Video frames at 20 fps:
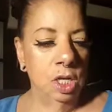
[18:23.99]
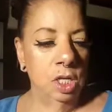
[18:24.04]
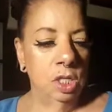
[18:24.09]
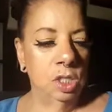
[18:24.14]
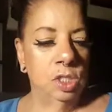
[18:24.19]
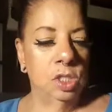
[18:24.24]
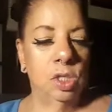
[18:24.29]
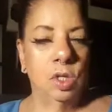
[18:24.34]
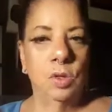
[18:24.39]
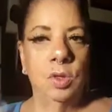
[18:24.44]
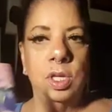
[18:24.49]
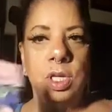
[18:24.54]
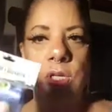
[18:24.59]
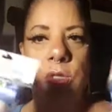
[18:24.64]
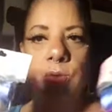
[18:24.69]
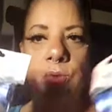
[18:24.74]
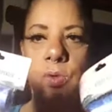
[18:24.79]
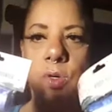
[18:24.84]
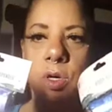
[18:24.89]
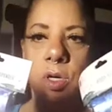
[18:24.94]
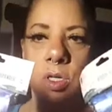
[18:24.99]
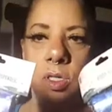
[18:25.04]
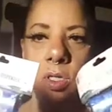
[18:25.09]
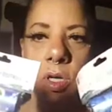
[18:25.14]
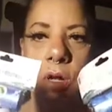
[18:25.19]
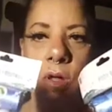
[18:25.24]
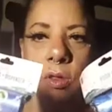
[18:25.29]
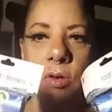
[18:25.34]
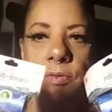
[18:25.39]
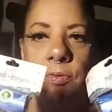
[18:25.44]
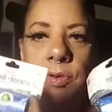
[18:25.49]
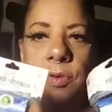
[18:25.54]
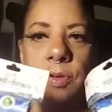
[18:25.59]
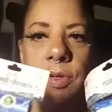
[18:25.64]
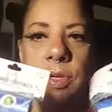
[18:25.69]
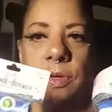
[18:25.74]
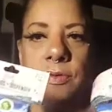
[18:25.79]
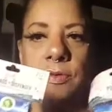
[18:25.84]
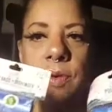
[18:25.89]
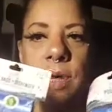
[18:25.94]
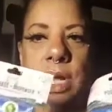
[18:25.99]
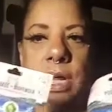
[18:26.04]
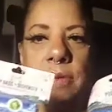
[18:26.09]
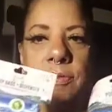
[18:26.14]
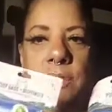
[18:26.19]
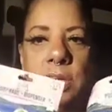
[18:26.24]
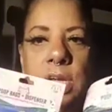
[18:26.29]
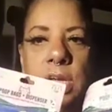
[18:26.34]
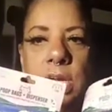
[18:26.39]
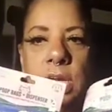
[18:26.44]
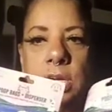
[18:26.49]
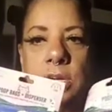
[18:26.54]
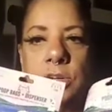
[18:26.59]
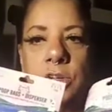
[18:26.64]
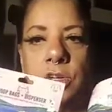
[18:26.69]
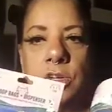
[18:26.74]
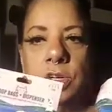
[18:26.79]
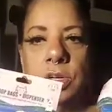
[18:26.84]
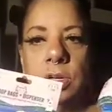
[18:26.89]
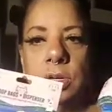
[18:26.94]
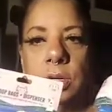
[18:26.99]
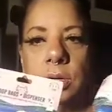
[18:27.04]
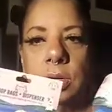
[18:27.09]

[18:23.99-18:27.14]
So these were $1.55 each.